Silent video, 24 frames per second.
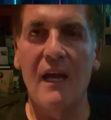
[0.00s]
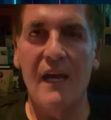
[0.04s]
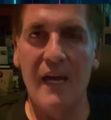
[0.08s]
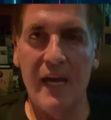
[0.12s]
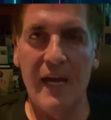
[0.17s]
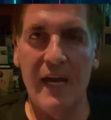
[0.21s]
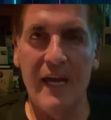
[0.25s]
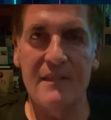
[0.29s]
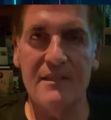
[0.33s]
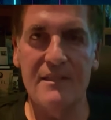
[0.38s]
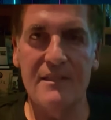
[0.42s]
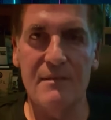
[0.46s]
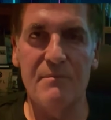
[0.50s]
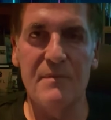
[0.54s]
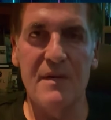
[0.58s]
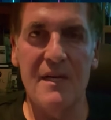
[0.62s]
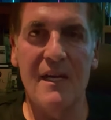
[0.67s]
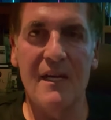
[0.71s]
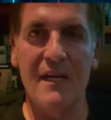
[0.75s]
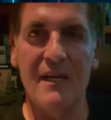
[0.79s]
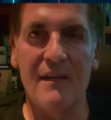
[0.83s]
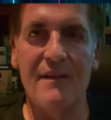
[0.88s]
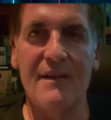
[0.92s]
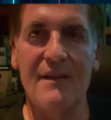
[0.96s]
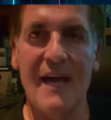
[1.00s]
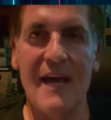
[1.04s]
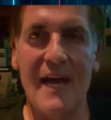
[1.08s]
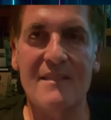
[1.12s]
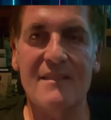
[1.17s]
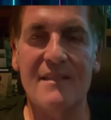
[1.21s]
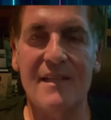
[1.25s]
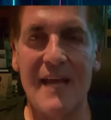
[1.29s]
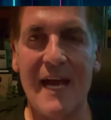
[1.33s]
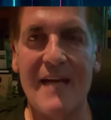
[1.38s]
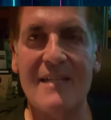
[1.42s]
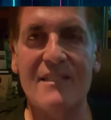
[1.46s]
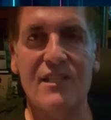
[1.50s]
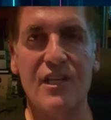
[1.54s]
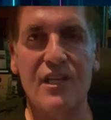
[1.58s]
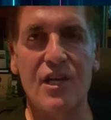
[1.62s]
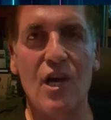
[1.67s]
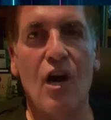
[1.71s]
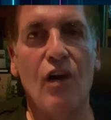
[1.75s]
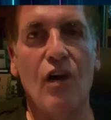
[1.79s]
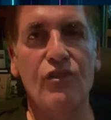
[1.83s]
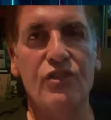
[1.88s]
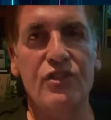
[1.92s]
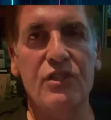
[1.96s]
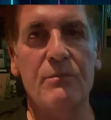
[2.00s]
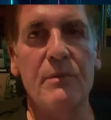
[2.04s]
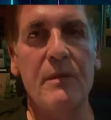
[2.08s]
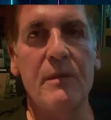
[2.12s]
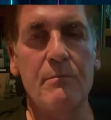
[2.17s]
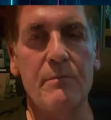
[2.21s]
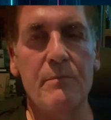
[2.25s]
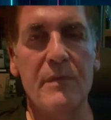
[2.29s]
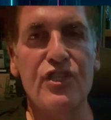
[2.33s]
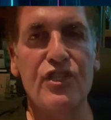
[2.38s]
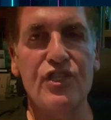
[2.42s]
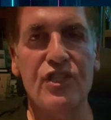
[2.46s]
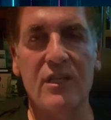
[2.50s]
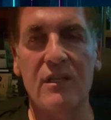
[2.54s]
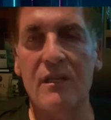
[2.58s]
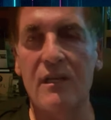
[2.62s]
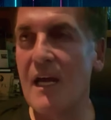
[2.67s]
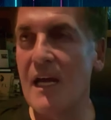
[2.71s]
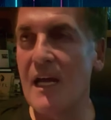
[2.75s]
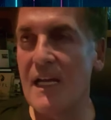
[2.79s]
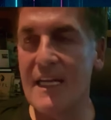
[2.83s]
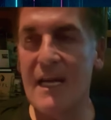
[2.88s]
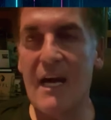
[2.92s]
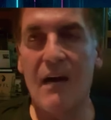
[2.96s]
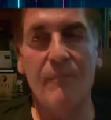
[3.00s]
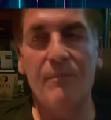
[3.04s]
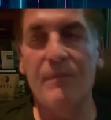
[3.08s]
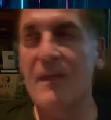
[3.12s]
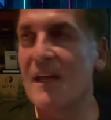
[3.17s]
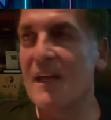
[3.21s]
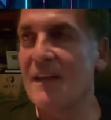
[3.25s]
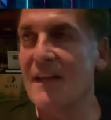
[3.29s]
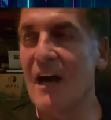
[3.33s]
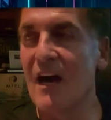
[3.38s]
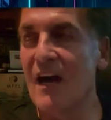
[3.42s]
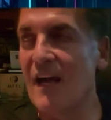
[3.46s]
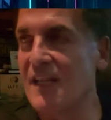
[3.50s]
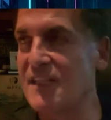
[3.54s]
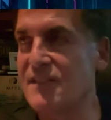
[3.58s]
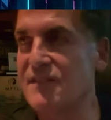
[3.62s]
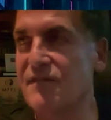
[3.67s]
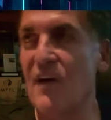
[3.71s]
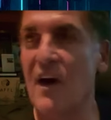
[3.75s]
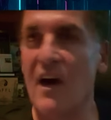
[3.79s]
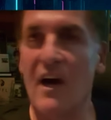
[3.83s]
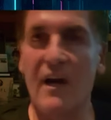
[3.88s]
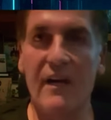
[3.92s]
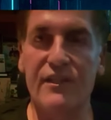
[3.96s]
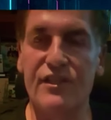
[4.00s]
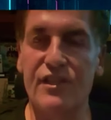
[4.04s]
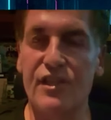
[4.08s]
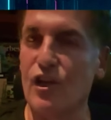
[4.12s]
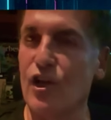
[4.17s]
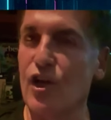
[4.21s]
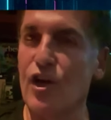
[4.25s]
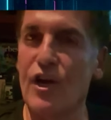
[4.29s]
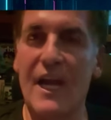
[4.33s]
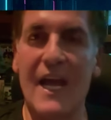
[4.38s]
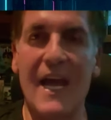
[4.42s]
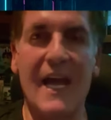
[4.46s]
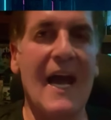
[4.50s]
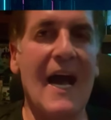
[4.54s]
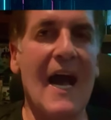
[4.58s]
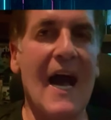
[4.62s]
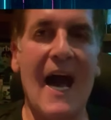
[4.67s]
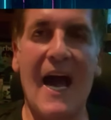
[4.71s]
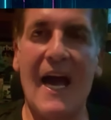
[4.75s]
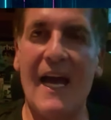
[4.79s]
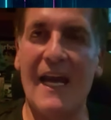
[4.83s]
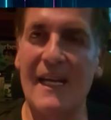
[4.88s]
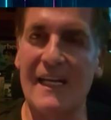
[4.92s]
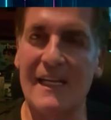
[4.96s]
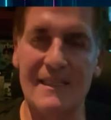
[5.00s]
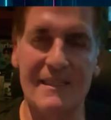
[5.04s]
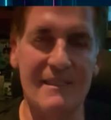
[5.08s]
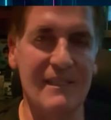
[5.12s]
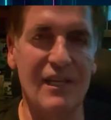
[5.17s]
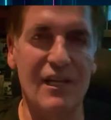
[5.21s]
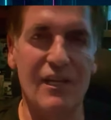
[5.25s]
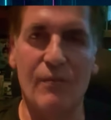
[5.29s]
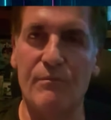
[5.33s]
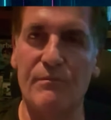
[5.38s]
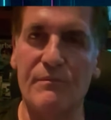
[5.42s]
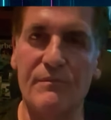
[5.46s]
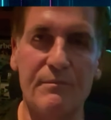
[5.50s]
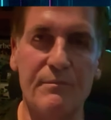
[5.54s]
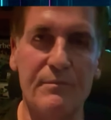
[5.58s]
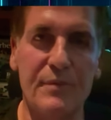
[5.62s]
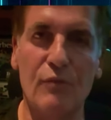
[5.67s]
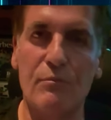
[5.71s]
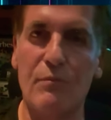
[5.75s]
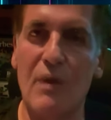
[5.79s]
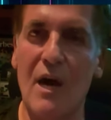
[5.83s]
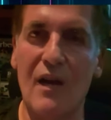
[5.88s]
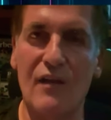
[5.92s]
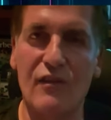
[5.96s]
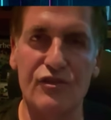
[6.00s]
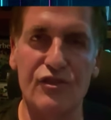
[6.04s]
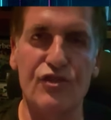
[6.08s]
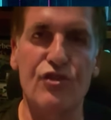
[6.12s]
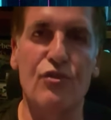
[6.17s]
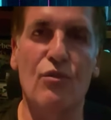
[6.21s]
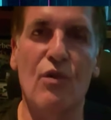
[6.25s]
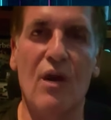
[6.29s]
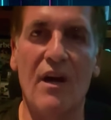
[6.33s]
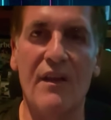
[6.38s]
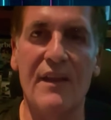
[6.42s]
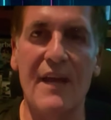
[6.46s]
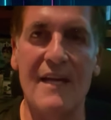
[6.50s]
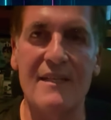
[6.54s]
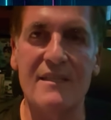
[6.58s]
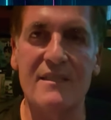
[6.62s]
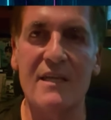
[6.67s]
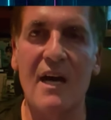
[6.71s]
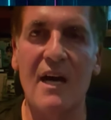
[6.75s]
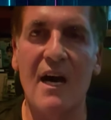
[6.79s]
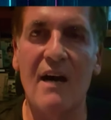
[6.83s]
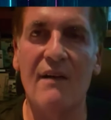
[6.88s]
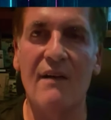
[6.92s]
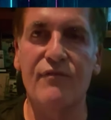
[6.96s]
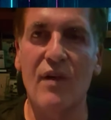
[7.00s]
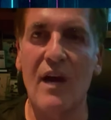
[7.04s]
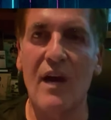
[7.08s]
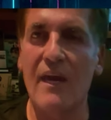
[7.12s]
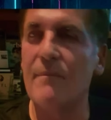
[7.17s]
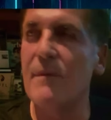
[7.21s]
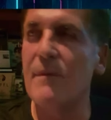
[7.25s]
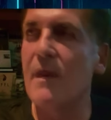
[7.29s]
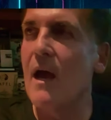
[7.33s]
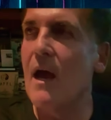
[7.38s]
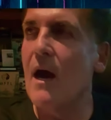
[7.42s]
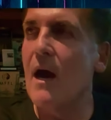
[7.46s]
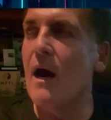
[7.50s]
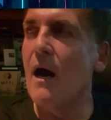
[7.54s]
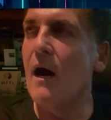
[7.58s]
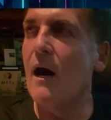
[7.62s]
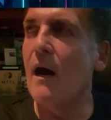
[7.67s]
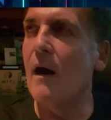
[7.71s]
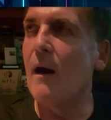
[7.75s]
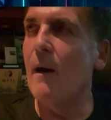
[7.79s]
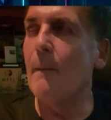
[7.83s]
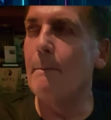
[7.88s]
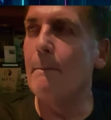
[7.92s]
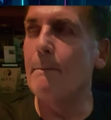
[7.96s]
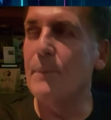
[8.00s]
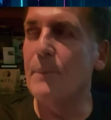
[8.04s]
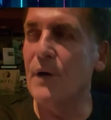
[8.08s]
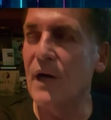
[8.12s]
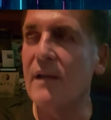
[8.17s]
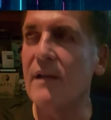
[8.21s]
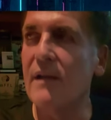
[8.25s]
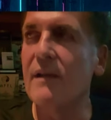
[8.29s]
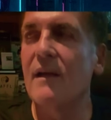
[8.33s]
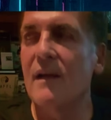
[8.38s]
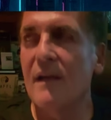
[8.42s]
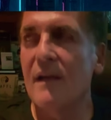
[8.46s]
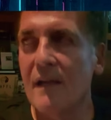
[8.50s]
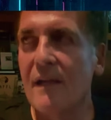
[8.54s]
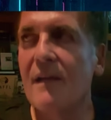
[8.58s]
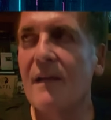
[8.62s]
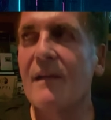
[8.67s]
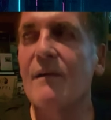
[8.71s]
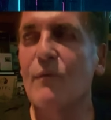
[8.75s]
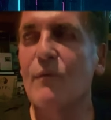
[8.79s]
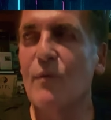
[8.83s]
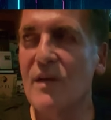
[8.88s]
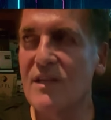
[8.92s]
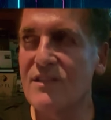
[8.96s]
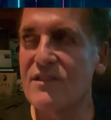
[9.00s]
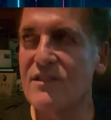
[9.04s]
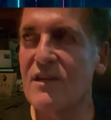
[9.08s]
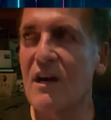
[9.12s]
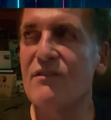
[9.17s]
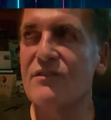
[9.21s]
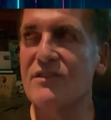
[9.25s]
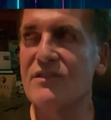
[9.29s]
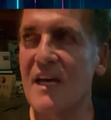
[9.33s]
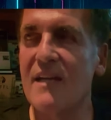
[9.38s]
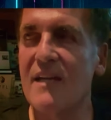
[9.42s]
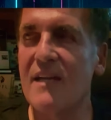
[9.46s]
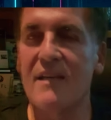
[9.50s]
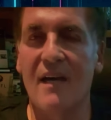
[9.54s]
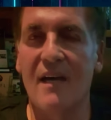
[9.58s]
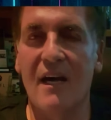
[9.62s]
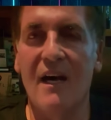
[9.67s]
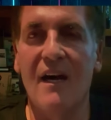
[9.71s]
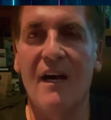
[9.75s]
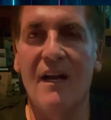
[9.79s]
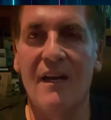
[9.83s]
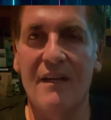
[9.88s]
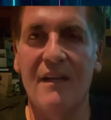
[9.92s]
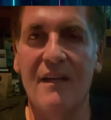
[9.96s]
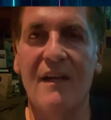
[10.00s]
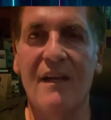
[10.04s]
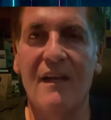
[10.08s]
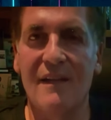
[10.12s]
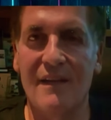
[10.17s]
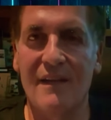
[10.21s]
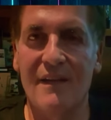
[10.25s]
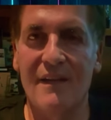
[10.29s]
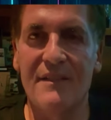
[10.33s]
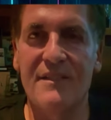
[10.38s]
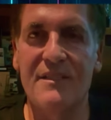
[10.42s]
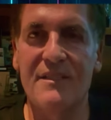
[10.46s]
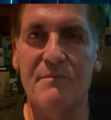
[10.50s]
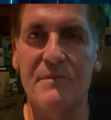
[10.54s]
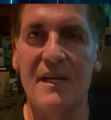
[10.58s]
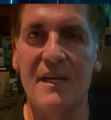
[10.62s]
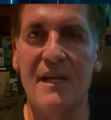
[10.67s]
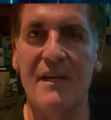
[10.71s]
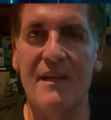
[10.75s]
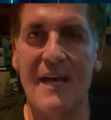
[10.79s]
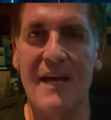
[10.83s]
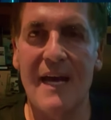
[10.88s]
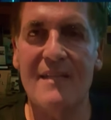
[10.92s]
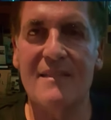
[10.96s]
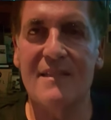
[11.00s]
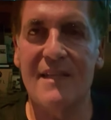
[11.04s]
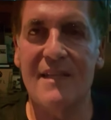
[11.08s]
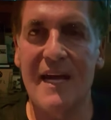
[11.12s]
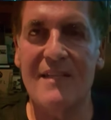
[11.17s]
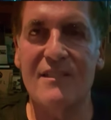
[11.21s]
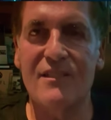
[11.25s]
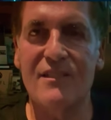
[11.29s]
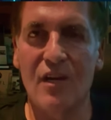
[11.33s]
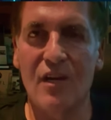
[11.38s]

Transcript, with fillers: And right. to me, that's that's the ultimate mission. Now, it's fun to learn A I and, you know, build models and do all that stuff, right? Um, but when it's all said and done, to me, that's, that's where that's